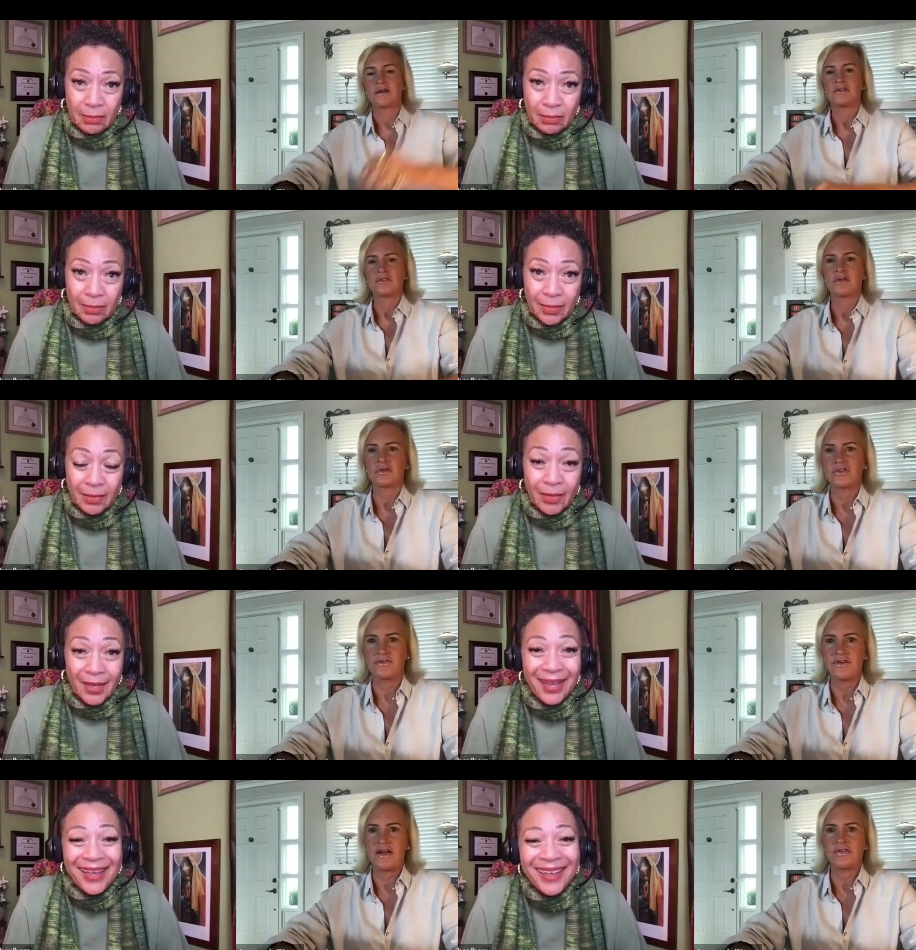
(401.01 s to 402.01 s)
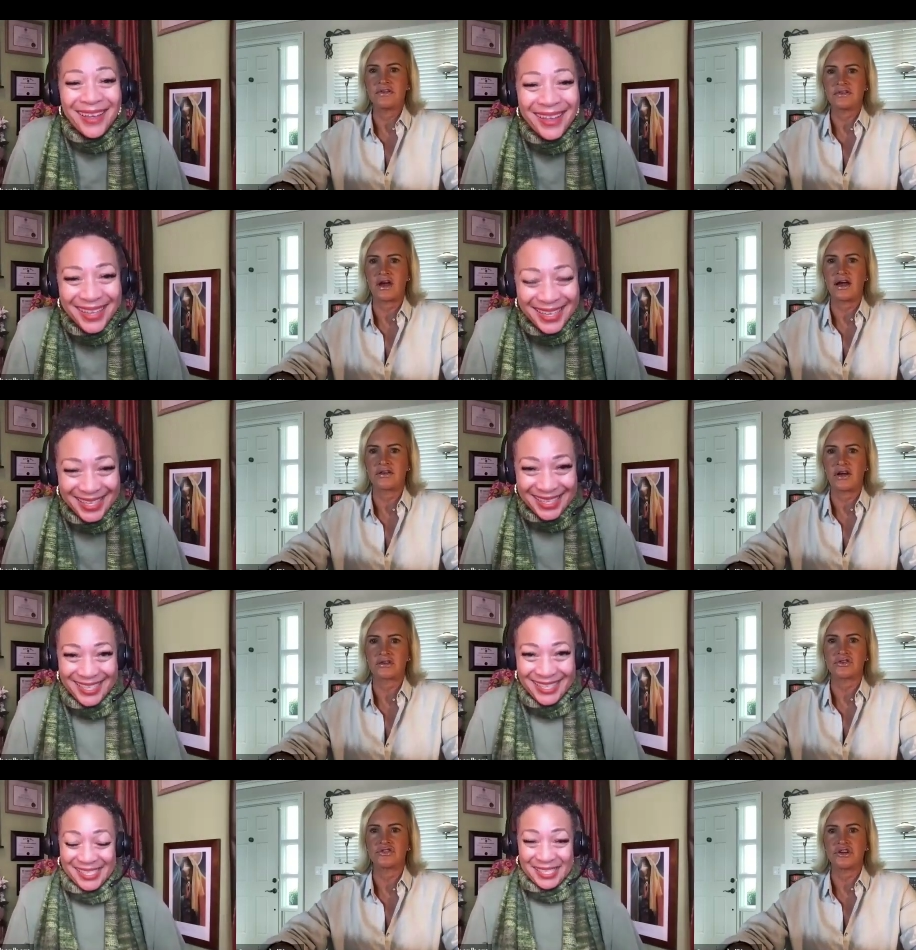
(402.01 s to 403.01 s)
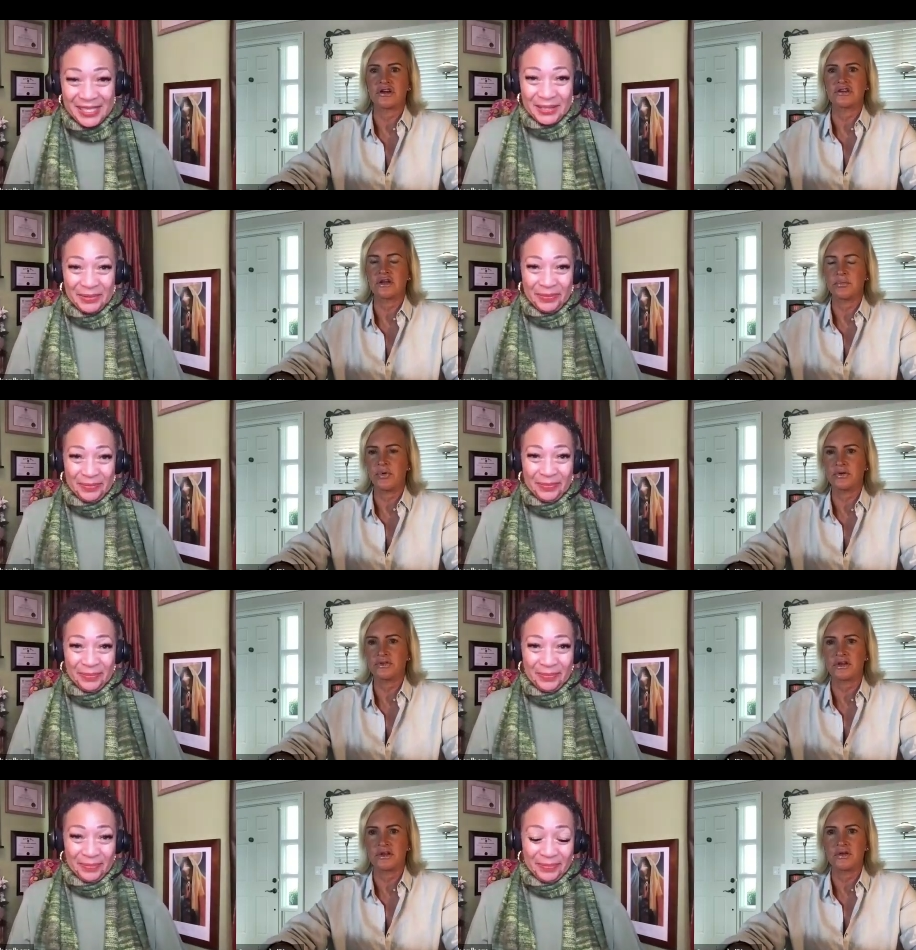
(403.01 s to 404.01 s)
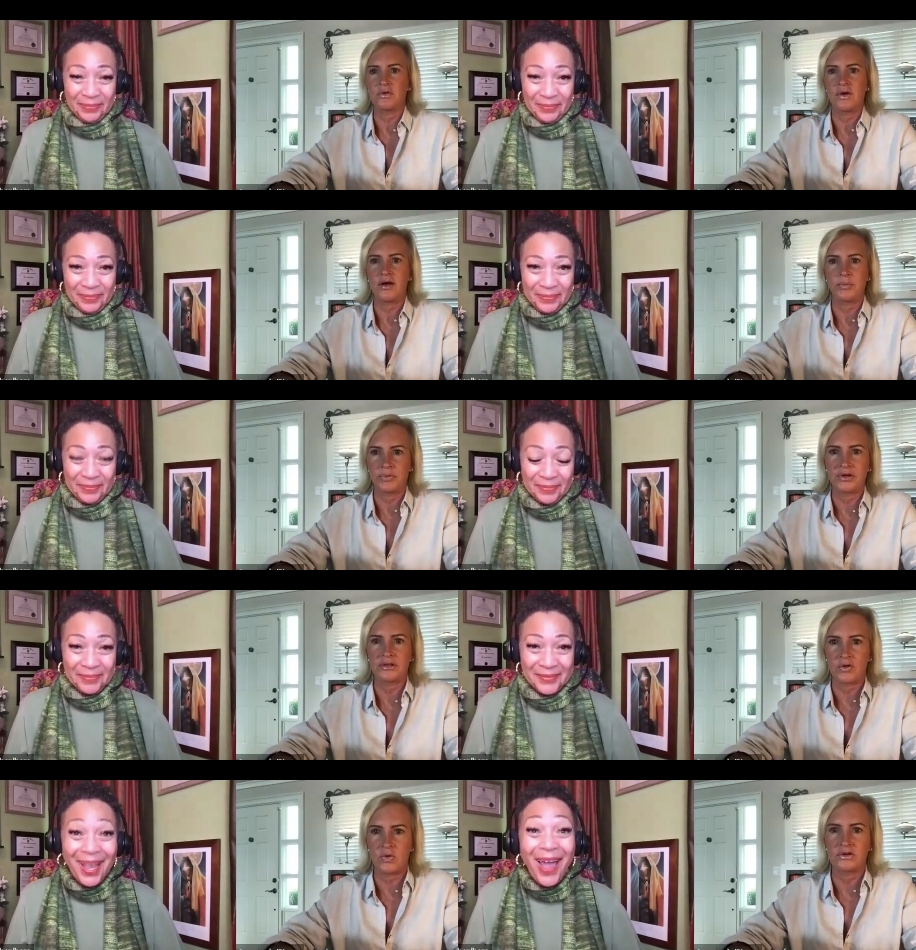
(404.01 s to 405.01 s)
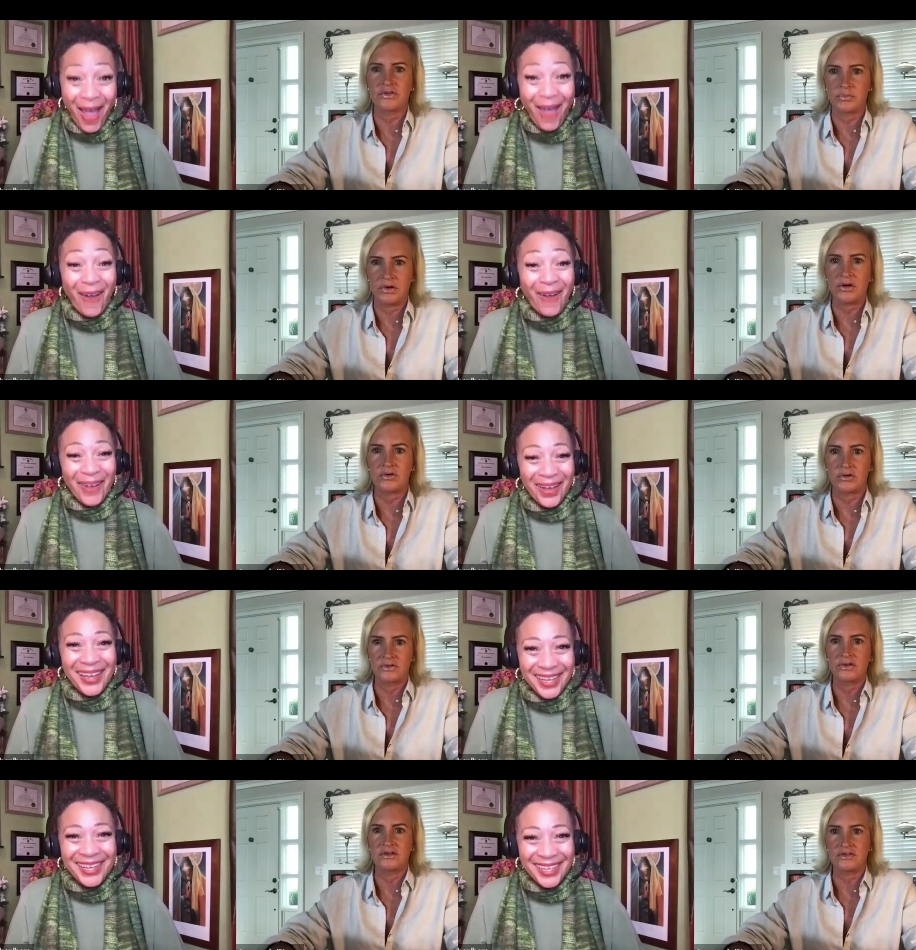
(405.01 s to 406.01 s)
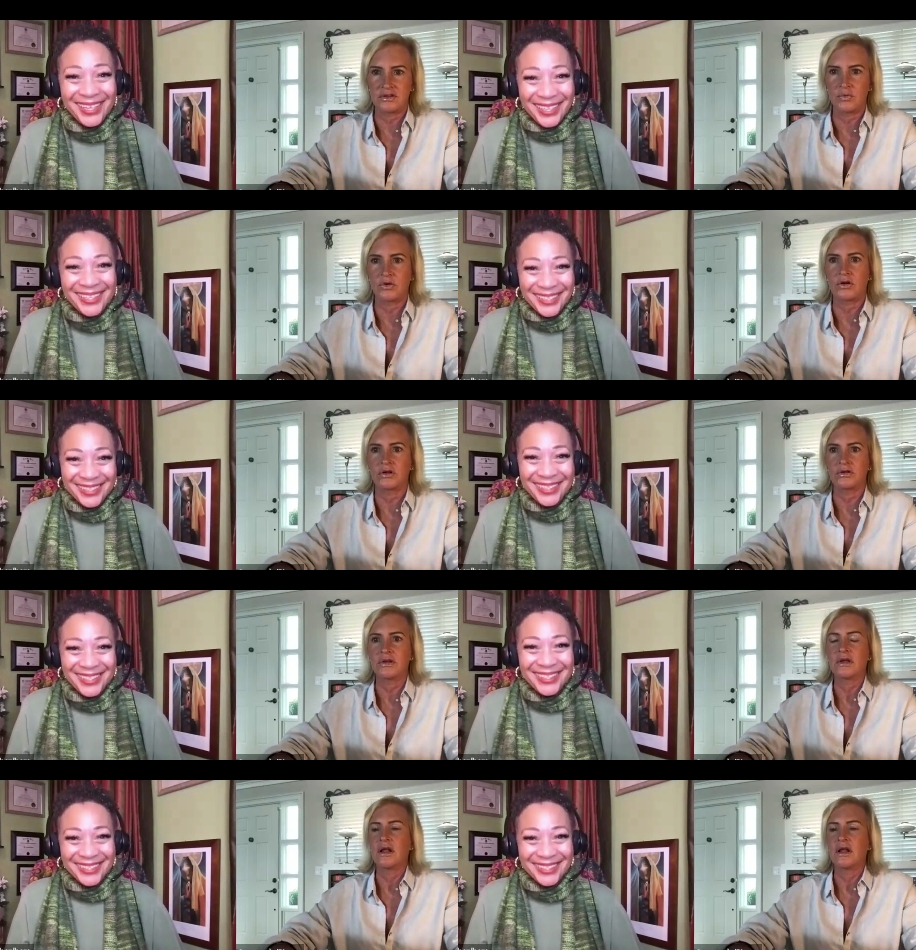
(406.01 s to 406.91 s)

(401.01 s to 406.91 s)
Speaker 1: so she found this guy dr jerry jampolsky who helped bring the course of oh. miracles into the world